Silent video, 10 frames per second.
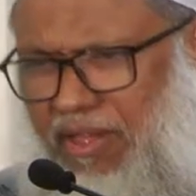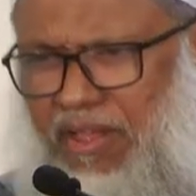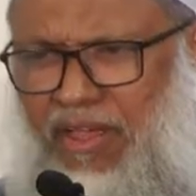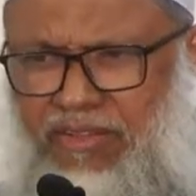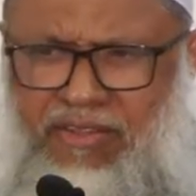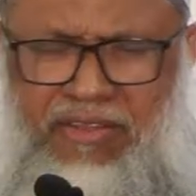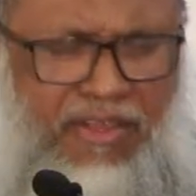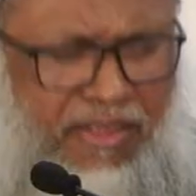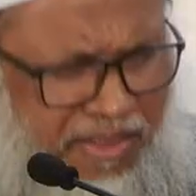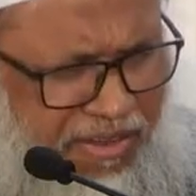I say,
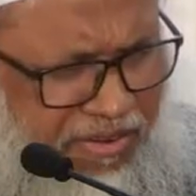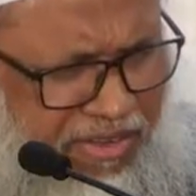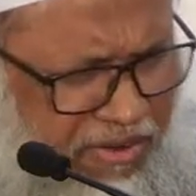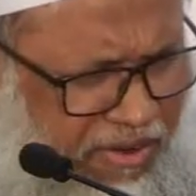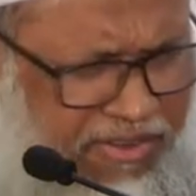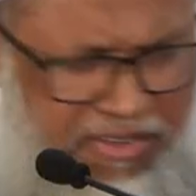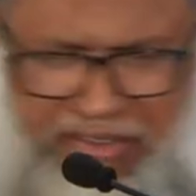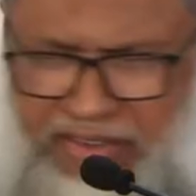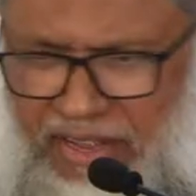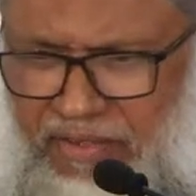you know, see all this
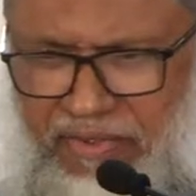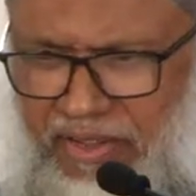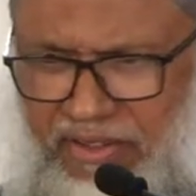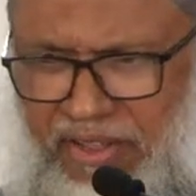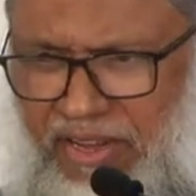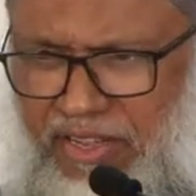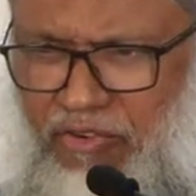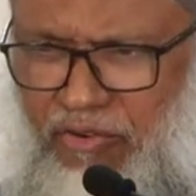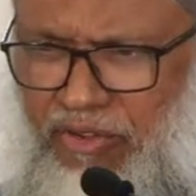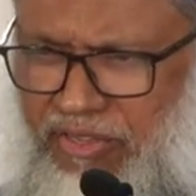graveyard here. He
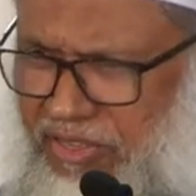crossed